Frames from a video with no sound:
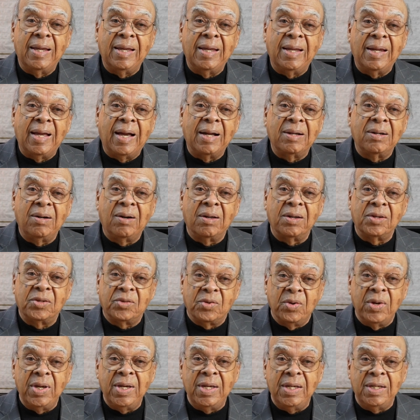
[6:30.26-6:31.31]
and and I caught a
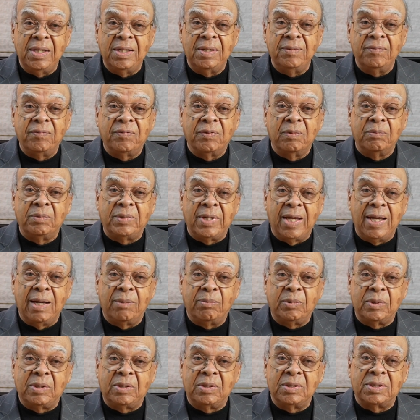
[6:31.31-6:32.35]
train from
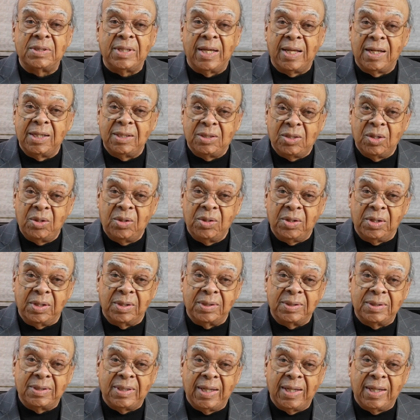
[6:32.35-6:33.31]
Tampa to San Antonio,